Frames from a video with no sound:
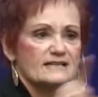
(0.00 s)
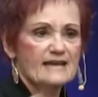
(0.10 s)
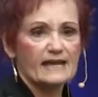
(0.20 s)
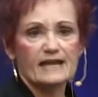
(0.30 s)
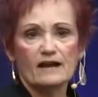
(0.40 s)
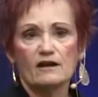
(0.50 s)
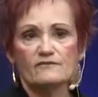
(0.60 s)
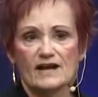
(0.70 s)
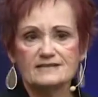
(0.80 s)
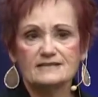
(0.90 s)
take care
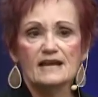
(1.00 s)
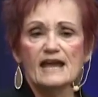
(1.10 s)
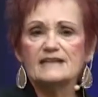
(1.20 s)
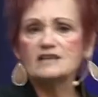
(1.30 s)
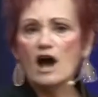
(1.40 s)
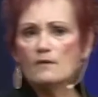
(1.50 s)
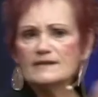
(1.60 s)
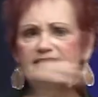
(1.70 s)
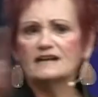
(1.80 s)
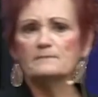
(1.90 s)
of us. He's
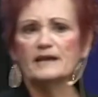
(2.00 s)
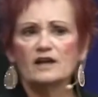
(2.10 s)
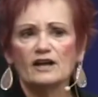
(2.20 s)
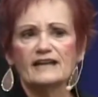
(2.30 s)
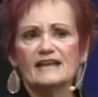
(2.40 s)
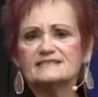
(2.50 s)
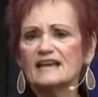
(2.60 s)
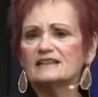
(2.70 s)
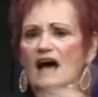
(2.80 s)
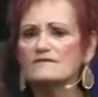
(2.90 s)
always going to meet our needs.
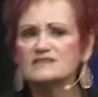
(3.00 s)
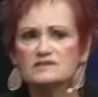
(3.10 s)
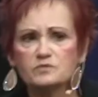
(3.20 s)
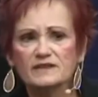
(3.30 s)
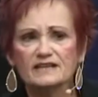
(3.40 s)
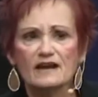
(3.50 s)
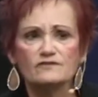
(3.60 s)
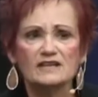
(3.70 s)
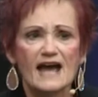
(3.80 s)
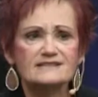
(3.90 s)
He loves us with an
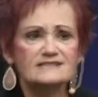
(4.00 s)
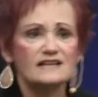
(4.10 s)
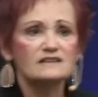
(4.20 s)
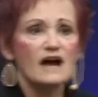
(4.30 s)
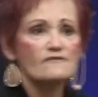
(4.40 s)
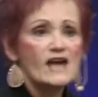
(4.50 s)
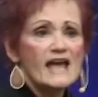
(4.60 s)
everlasting love.